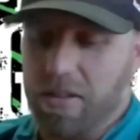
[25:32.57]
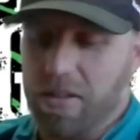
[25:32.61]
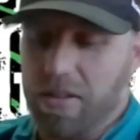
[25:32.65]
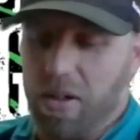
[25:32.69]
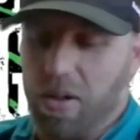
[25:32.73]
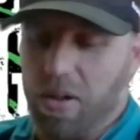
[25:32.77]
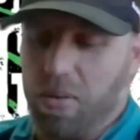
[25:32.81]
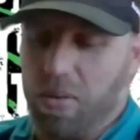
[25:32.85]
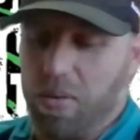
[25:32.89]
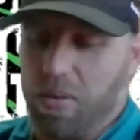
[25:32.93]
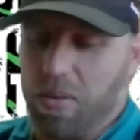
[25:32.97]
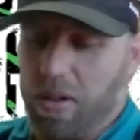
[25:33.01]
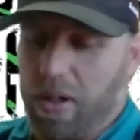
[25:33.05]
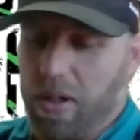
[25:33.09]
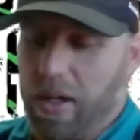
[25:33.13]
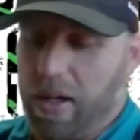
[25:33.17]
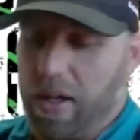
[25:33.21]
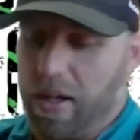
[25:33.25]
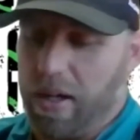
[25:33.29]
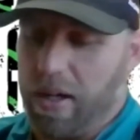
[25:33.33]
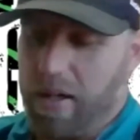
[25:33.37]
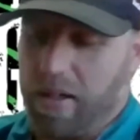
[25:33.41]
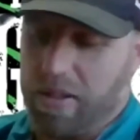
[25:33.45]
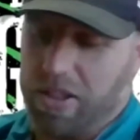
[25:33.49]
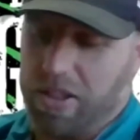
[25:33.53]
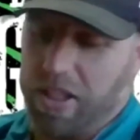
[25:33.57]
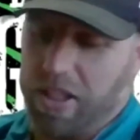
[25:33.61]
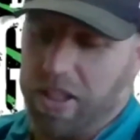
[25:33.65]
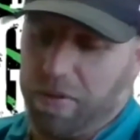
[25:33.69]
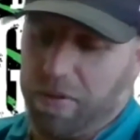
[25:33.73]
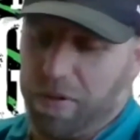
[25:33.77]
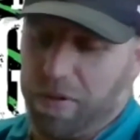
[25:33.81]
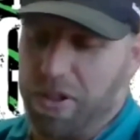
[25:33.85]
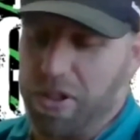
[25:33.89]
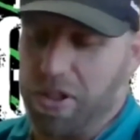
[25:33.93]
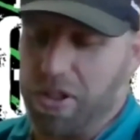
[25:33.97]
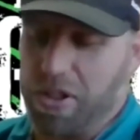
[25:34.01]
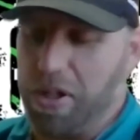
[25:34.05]
So
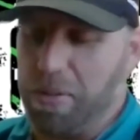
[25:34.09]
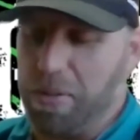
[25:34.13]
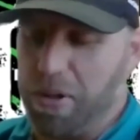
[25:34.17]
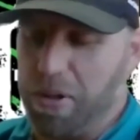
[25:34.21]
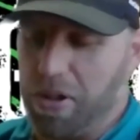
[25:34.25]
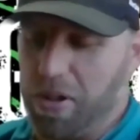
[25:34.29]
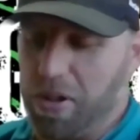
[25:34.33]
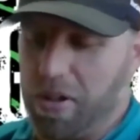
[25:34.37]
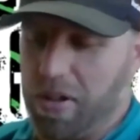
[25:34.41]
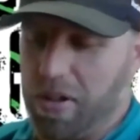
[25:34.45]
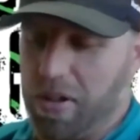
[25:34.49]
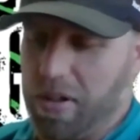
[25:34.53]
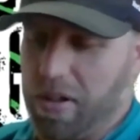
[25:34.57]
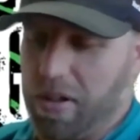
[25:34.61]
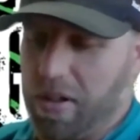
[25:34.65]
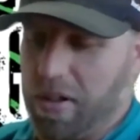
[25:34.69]
Jennifer Scribner